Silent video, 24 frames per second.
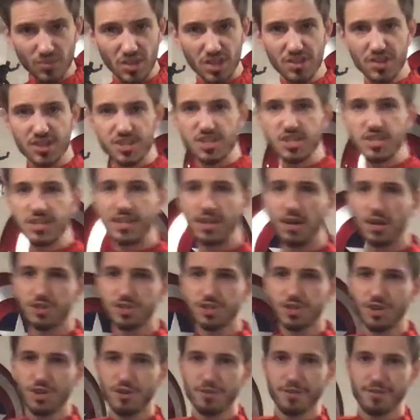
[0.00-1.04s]
this is it. I'll
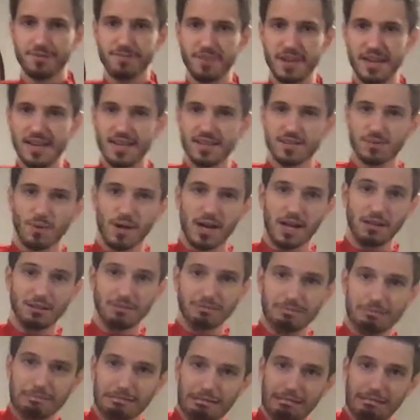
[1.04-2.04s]
show you the feet as well.